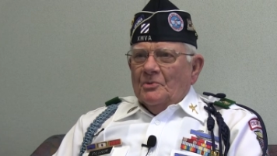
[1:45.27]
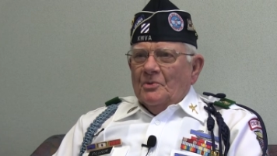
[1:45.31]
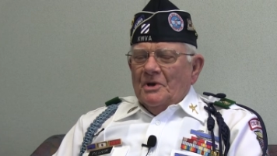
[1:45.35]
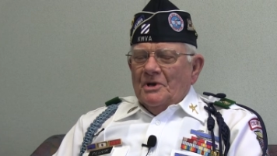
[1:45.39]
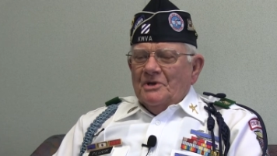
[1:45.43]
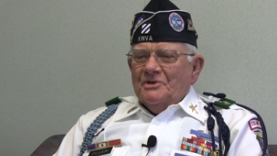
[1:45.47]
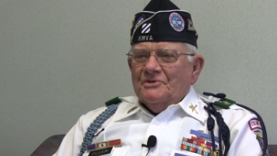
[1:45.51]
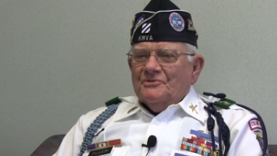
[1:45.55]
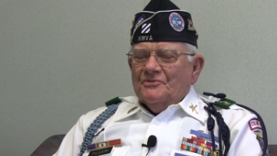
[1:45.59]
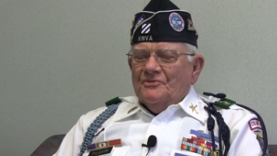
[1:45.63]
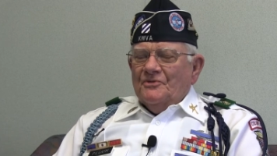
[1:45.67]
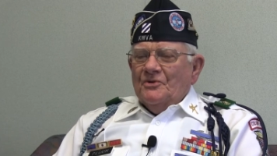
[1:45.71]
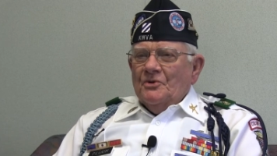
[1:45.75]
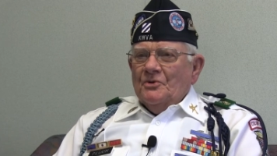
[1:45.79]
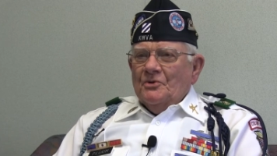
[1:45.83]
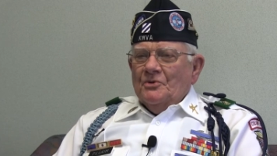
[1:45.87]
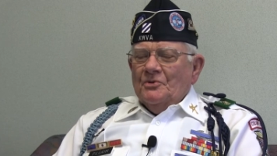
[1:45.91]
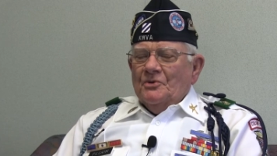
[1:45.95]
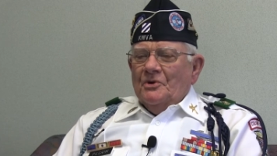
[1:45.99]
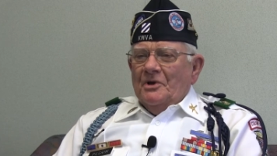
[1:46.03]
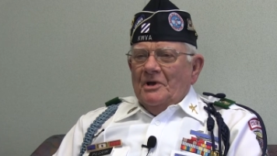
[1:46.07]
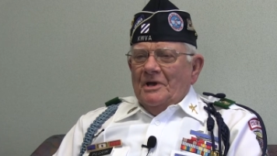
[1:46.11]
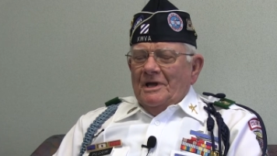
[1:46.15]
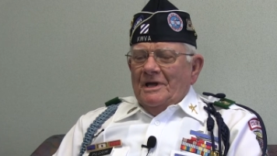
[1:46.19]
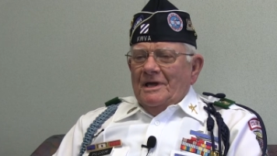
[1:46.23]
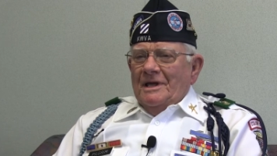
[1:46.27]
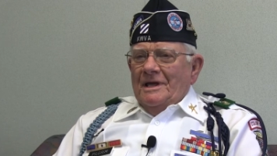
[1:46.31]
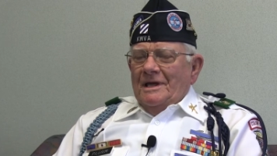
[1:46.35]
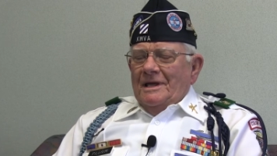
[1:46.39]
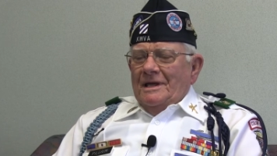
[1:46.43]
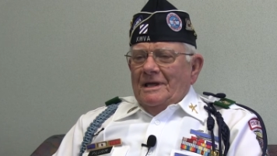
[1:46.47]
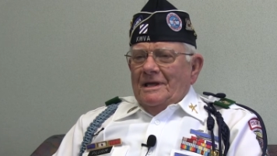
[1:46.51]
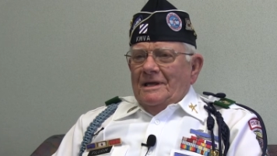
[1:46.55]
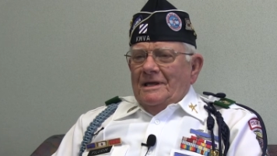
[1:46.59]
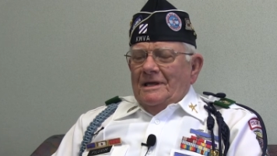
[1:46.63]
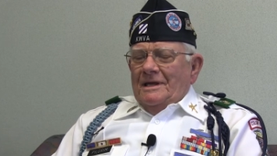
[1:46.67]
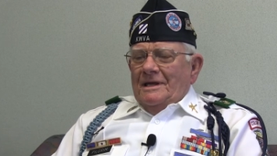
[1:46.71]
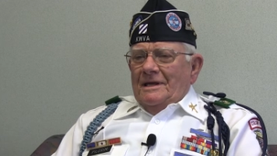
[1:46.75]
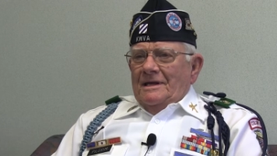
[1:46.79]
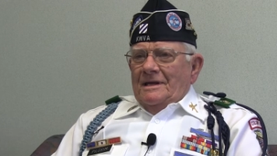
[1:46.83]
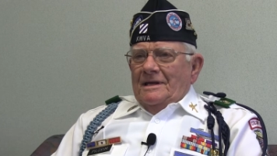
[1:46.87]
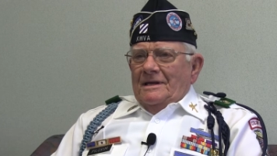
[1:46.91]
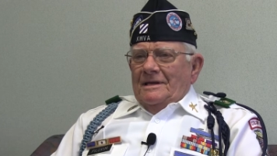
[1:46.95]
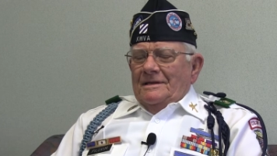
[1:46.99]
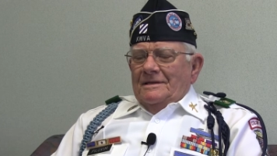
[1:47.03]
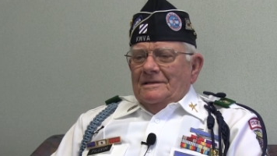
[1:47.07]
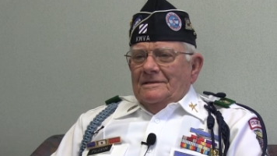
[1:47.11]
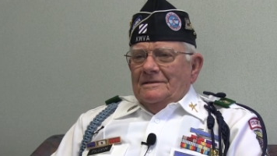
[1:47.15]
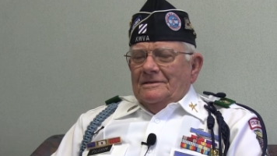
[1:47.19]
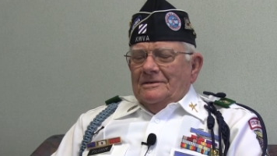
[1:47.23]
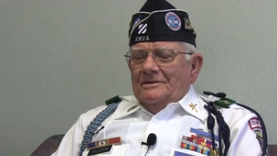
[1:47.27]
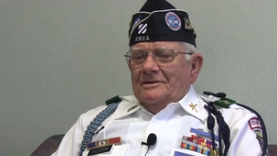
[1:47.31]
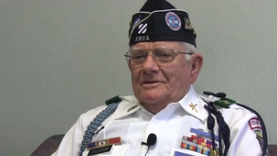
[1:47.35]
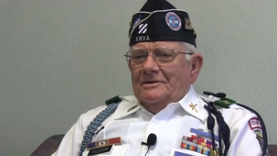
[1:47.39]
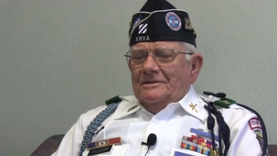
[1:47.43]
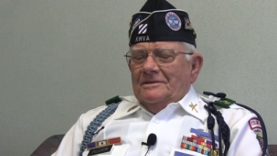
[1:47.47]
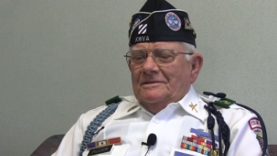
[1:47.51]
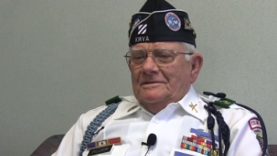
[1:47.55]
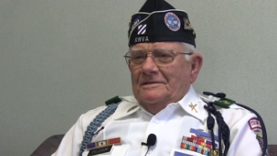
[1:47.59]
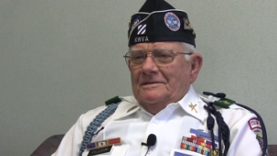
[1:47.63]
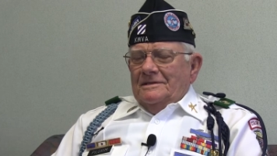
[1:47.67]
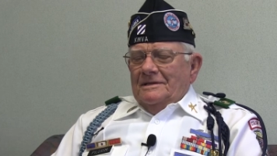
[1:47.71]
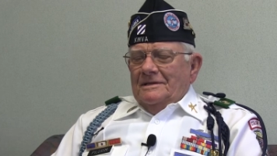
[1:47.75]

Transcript: to raise food. That's good. -huh.